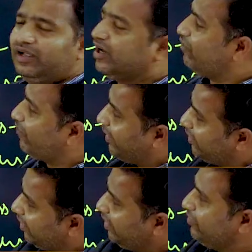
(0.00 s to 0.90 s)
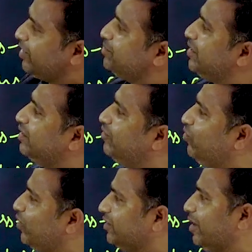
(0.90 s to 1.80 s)
Now finally we observe the
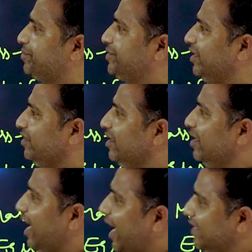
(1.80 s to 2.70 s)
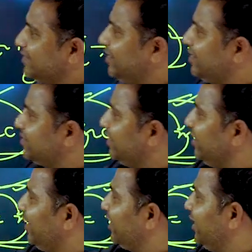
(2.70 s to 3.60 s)
fourth option. Assertion
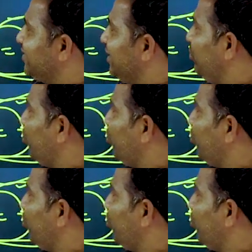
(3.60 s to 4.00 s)
and reason